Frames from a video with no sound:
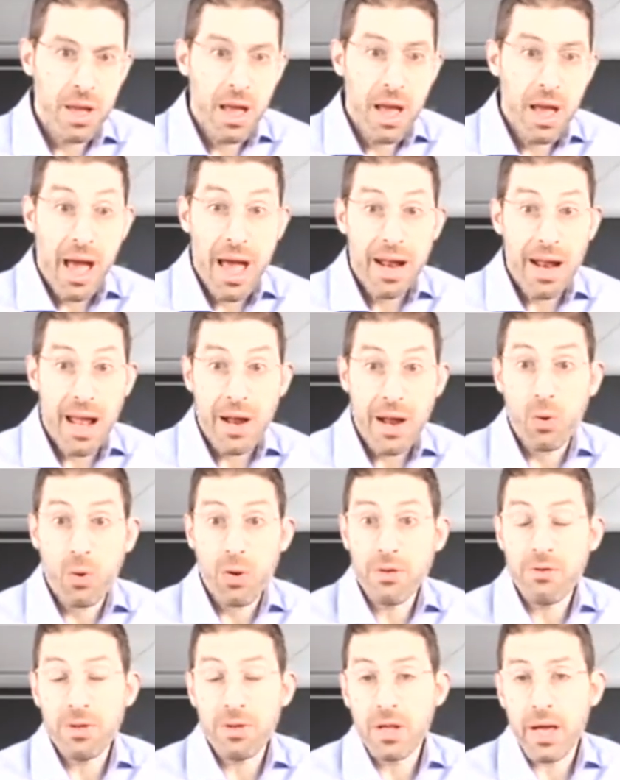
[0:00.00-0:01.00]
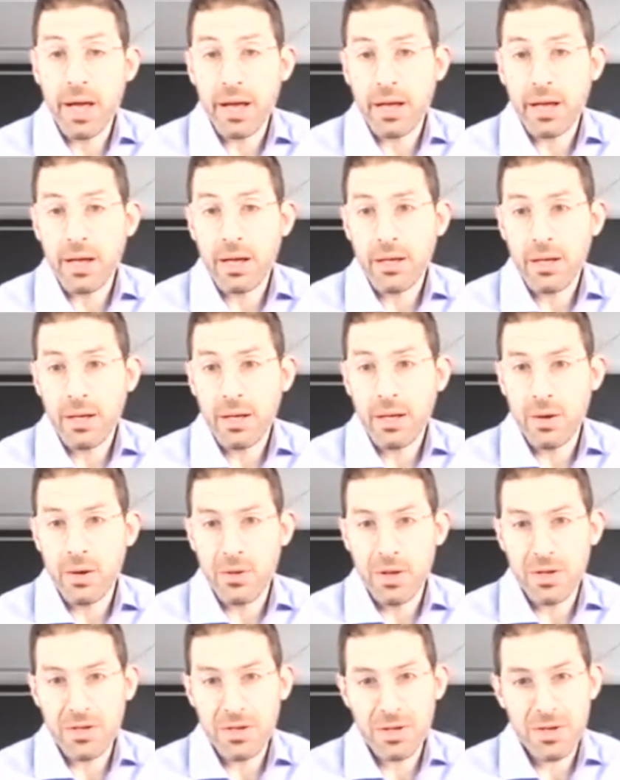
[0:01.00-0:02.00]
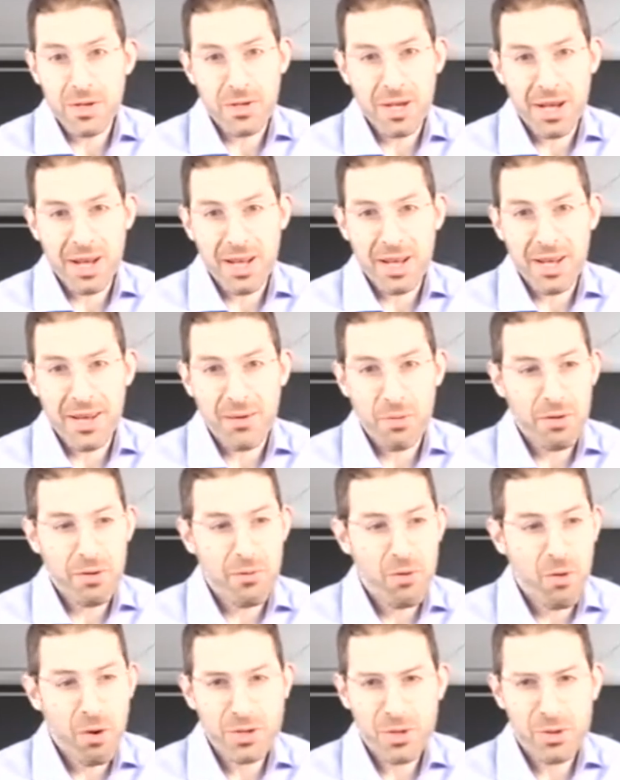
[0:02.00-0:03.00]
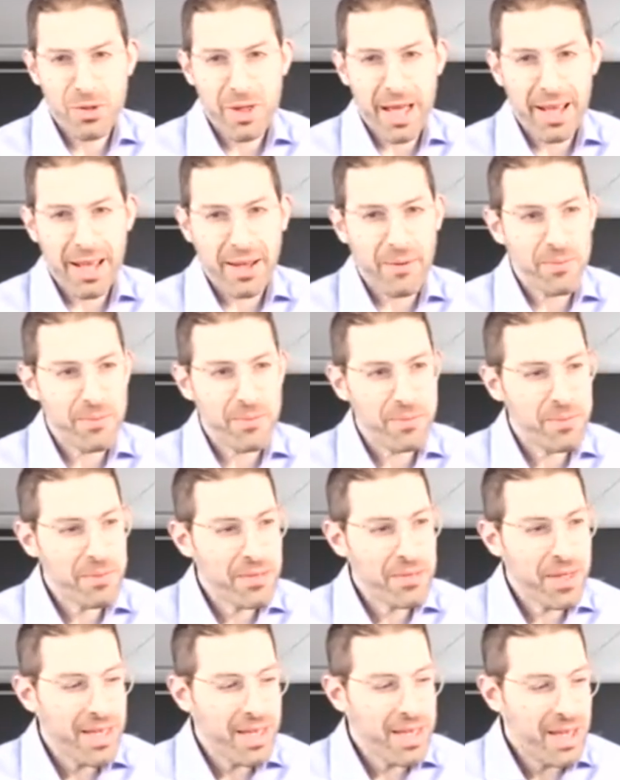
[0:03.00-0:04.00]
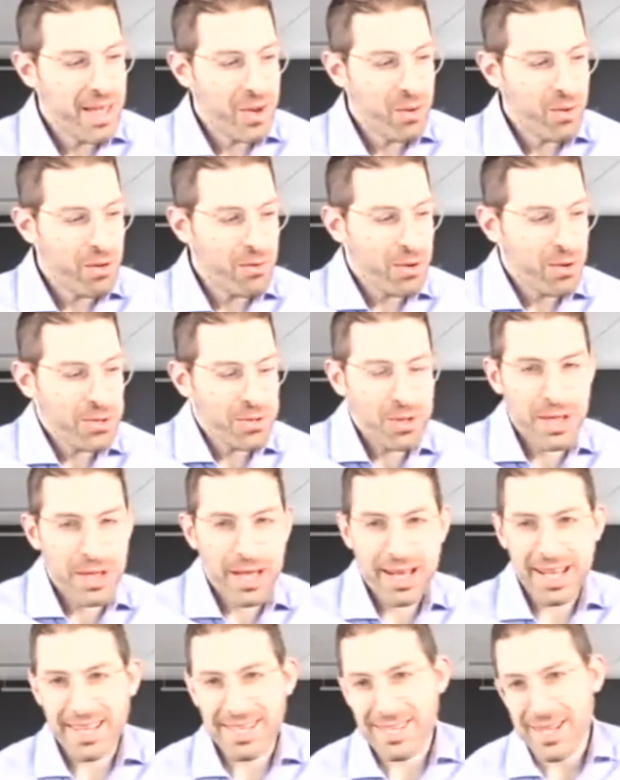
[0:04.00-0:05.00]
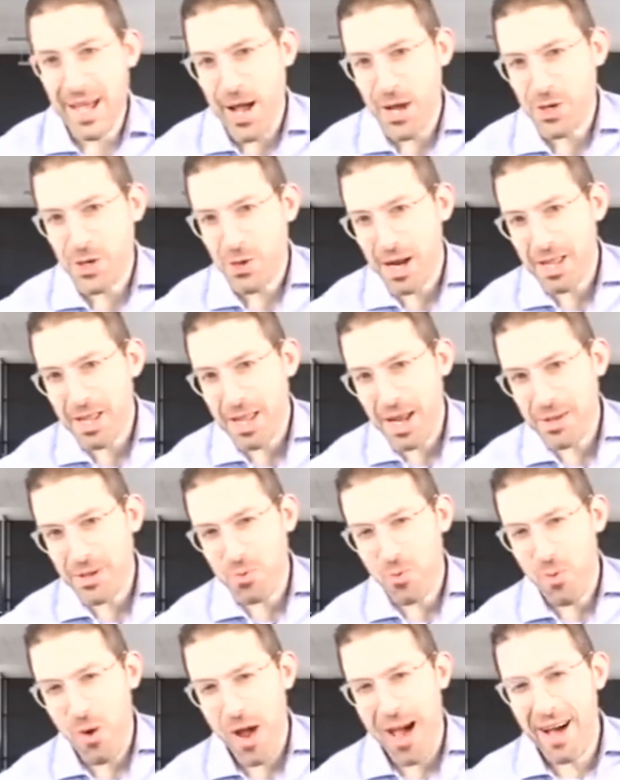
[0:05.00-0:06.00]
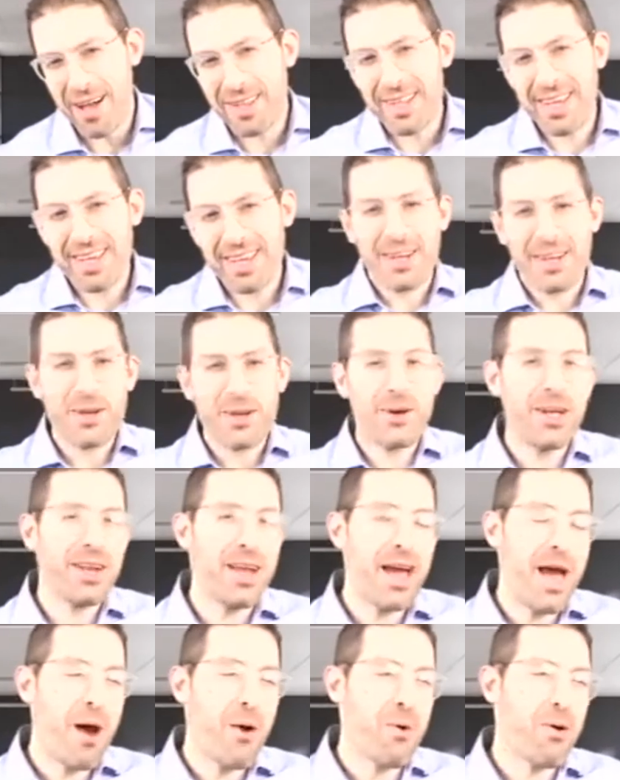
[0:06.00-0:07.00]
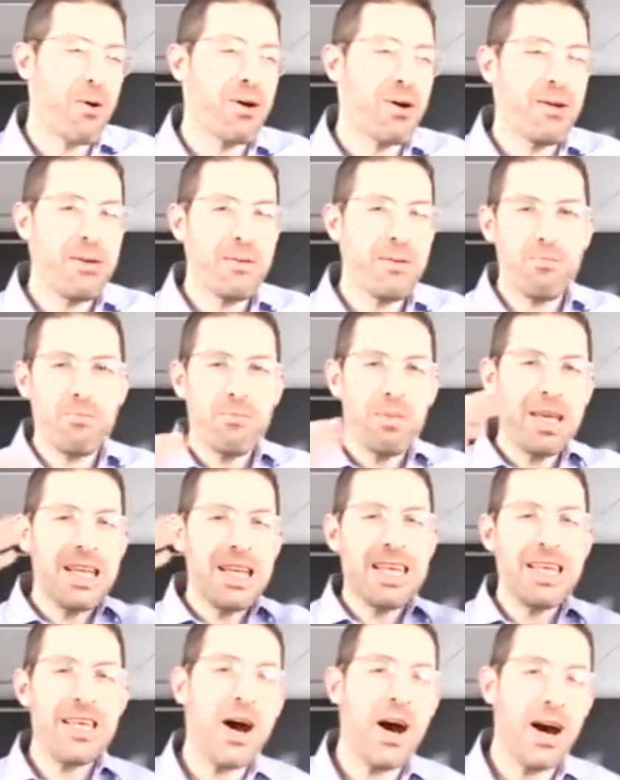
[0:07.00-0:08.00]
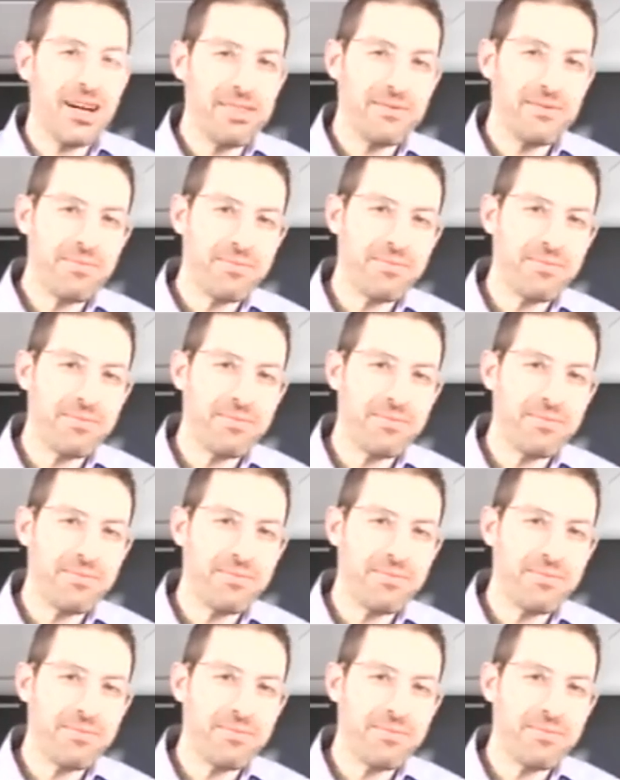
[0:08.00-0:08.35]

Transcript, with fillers: And I don't even like, you know, there's, there's like a, we've also like we've also like exaggerated that as well. Like, you know, in our media,